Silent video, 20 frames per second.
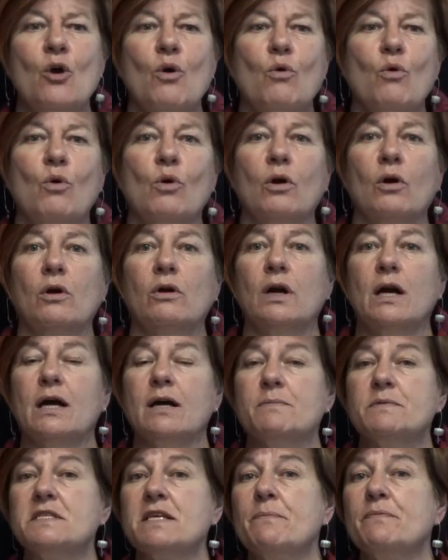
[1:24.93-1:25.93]
or
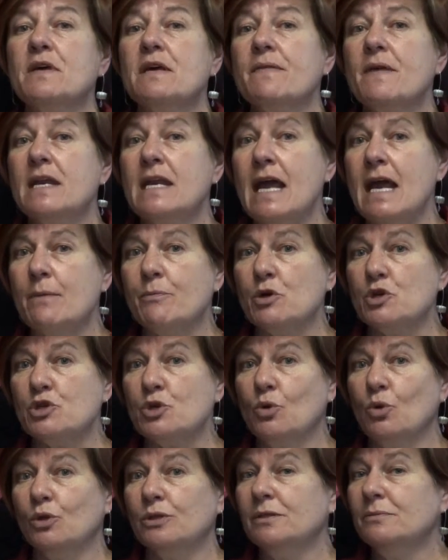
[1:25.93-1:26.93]
uh, something the neighbor
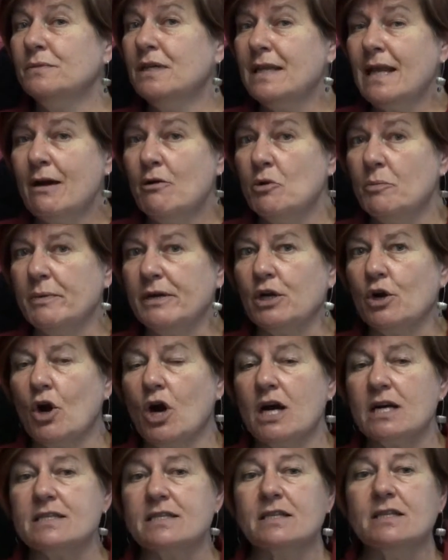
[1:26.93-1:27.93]
told them, and that would be
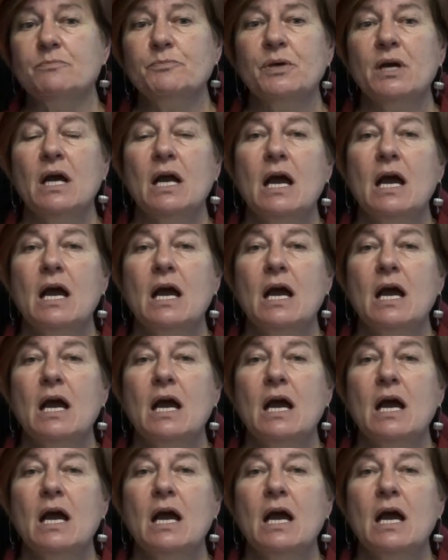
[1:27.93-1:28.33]
gossip,